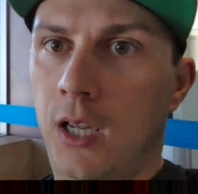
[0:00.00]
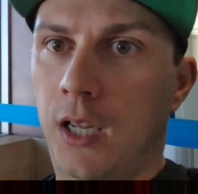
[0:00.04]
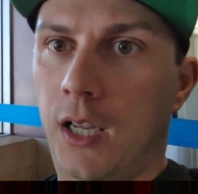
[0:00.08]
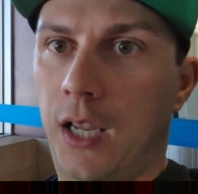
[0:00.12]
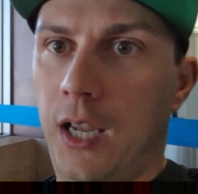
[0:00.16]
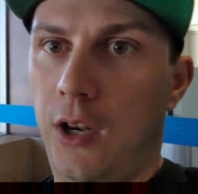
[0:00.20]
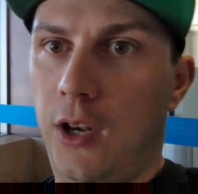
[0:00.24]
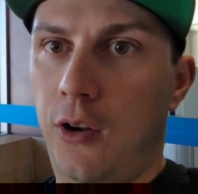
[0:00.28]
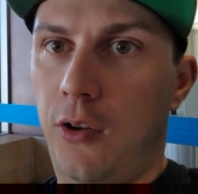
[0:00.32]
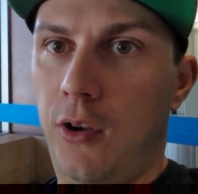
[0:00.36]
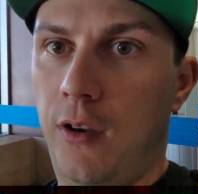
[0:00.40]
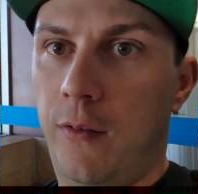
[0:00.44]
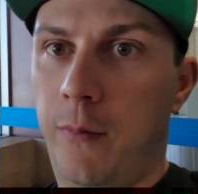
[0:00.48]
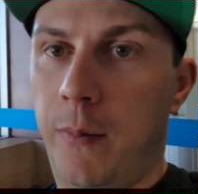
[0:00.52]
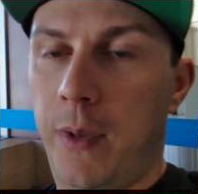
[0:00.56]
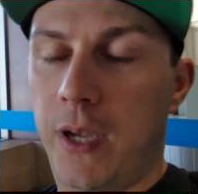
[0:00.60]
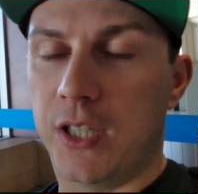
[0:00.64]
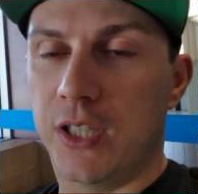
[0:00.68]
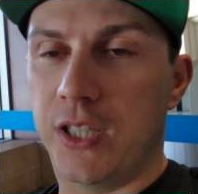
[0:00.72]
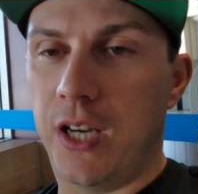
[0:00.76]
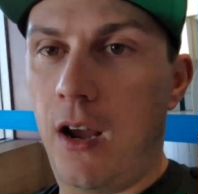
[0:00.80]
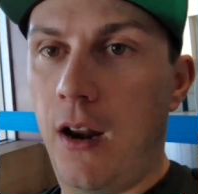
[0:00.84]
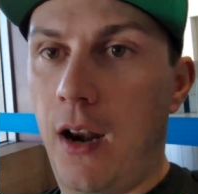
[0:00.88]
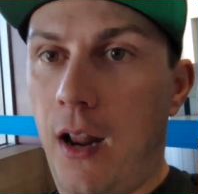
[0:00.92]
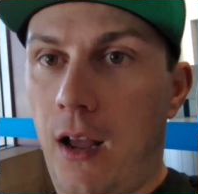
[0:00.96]
Can you give me a
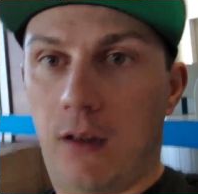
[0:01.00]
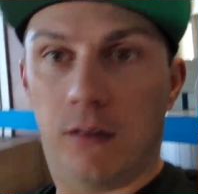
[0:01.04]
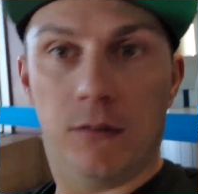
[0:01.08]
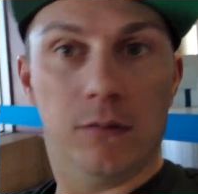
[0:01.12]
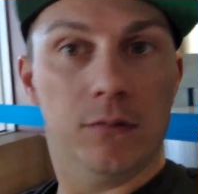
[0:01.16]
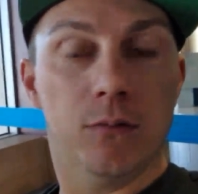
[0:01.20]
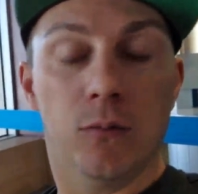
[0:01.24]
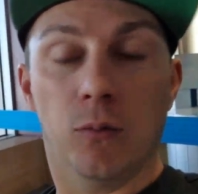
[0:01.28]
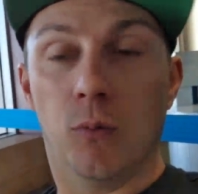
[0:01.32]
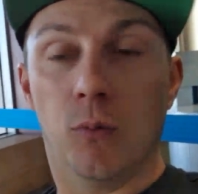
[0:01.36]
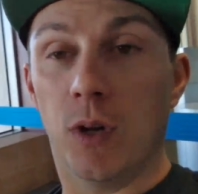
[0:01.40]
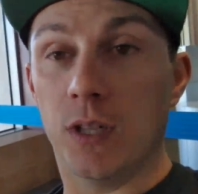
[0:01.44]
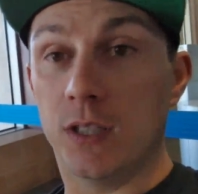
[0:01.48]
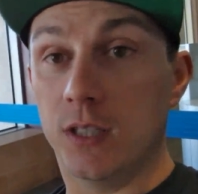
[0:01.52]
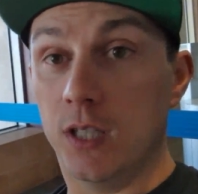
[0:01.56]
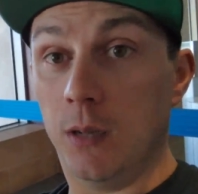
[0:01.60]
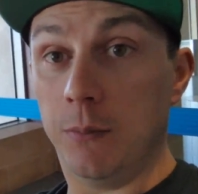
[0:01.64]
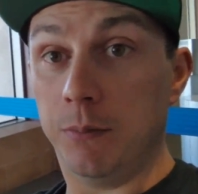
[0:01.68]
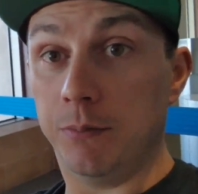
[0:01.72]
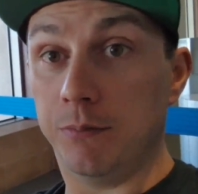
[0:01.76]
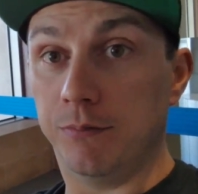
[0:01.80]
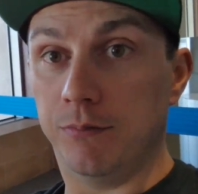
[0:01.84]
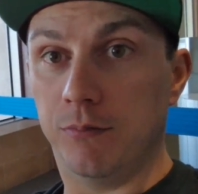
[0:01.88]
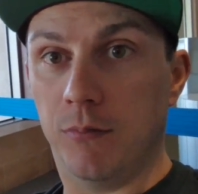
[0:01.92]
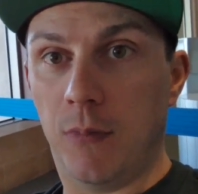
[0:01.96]
shout out? What's
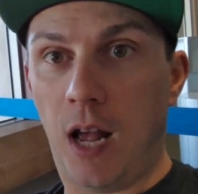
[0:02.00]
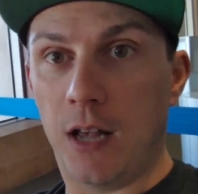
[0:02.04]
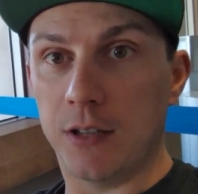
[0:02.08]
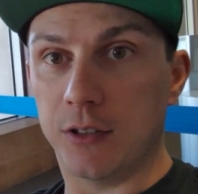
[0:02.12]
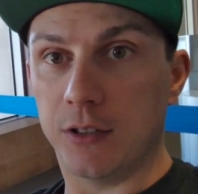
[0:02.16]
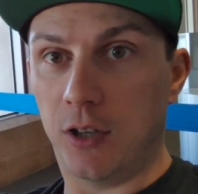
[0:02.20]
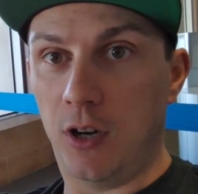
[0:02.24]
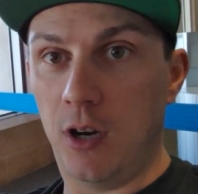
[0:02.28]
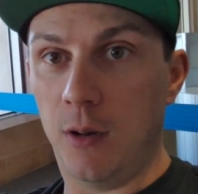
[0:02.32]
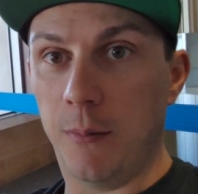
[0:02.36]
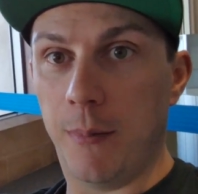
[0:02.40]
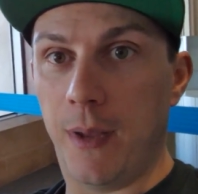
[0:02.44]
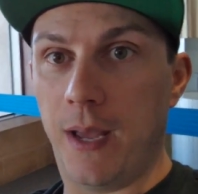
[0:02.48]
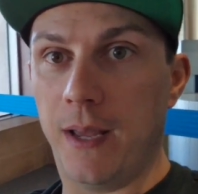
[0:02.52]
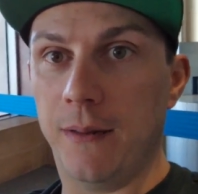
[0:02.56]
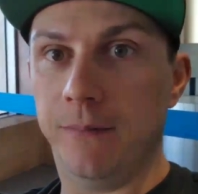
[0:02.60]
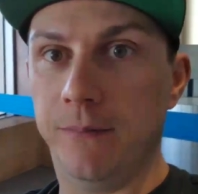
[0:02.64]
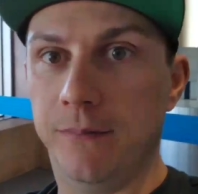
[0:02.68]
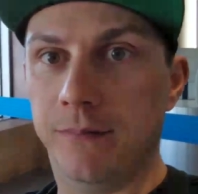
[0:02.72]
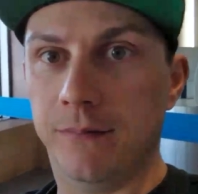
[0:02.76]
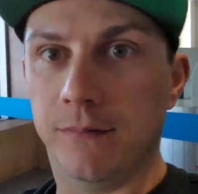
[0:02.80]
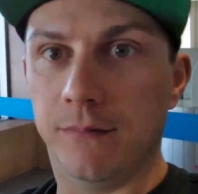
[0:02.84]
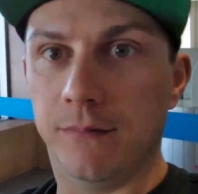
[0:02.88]
up? How's it going, man?